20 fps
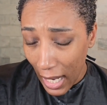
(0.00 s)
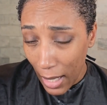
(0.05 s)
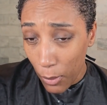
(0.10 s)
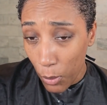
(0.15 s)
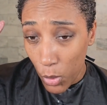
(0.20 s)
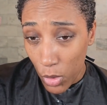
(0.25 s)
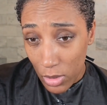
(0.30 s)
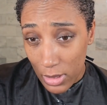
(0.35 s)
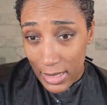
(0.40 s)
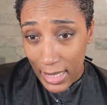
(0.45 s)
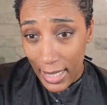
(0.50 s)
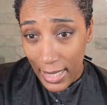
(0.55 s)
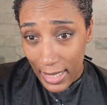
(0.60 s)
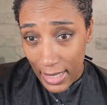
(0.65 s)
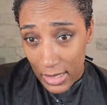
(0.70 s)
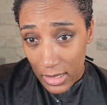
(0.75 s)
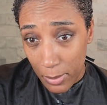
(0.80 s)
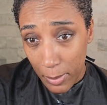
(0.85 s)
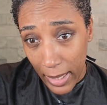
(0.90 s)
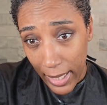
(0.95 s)
I will say
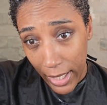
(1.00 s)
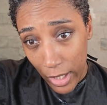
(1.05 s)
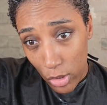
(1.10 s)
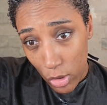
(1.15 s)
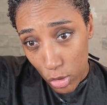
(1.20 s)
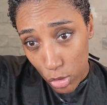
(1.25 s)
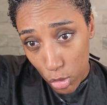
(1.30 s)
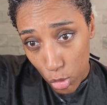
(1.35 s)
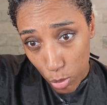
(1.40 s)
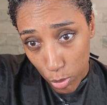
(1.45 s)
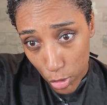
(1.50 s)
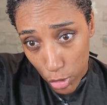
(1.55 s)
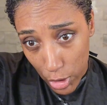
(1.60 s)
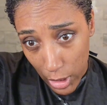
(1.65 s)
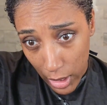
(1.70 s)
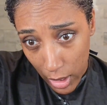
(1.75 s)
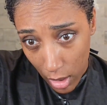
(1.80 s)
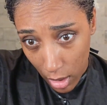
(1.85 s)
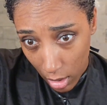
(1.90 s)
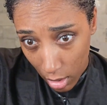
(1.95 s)
this. My hair looks super
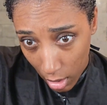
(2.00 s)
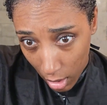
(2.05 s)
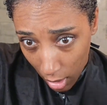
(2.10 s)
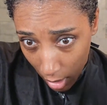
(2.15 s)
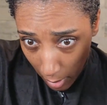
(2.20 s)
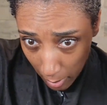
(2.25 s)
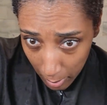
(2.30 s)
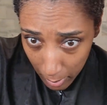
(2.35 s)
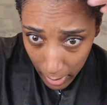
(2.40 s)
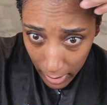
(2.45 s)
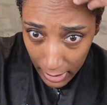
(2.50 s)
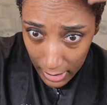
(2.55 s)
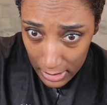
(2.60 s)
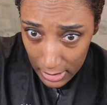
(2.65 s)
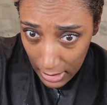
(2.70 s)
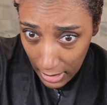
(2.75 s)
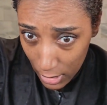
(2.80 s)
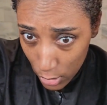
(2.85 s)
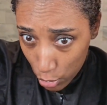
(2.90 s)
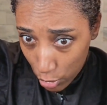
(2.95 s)
shiny, but it's
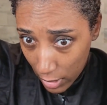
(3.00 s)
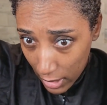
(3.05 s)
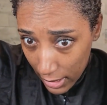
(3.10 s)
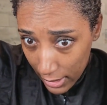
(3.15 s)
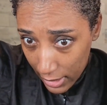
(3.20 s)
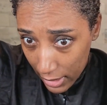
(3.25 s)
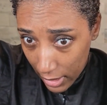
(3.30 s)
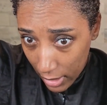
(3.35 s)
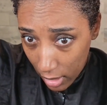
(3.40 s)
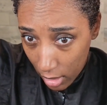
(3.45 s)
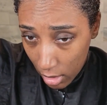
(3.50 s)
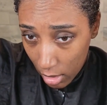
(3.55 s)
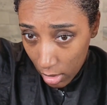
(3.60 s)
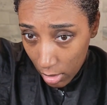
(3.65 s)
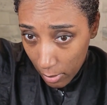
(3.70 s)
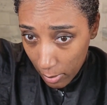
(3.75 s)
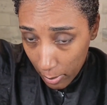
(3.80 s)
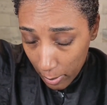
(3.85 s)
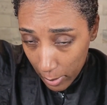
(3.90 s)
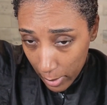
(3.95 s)
not dry yet.
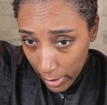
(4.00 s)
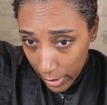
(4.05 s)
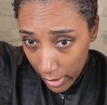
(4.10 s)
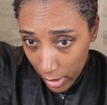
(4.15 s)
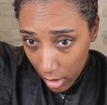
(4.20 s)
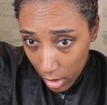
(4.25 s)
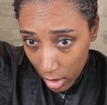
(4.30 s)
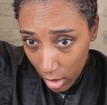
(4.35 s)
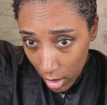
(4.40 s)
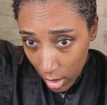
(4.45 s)
But